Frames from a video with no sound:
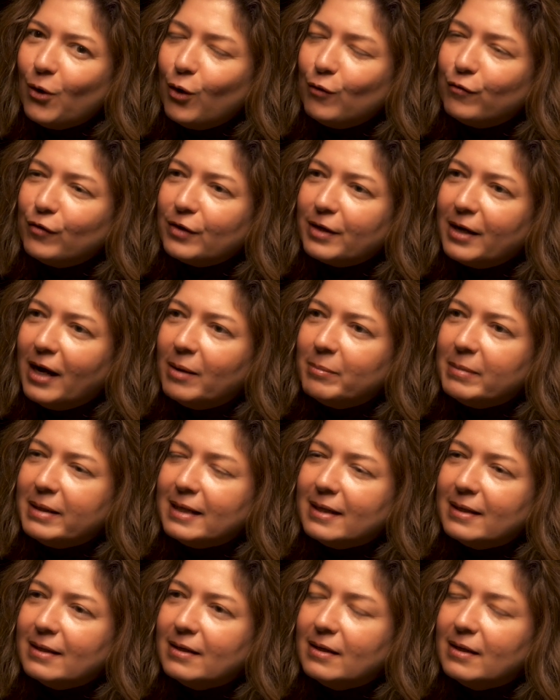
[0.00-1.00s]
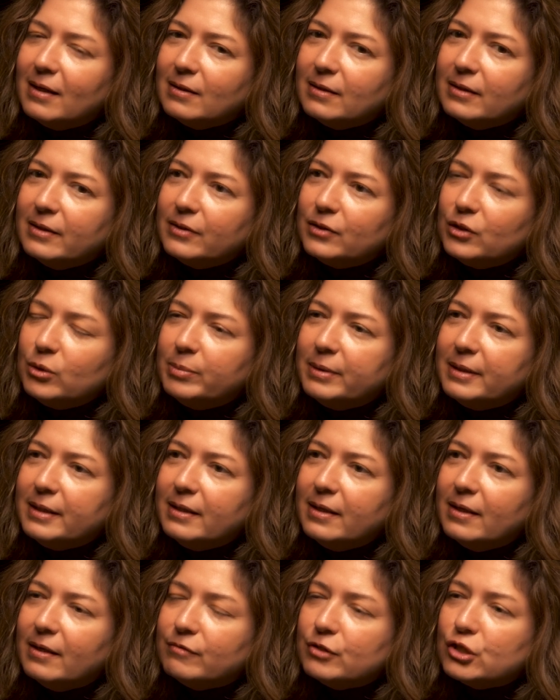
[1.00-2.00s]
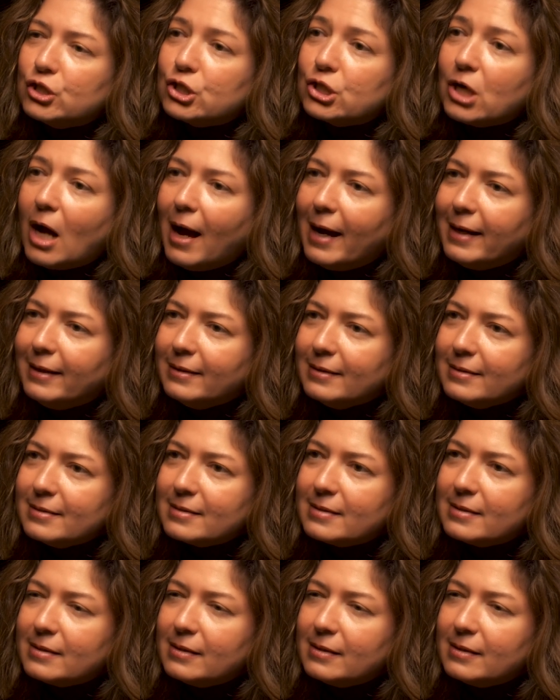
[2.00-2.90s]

overcoming a little bit of shyness.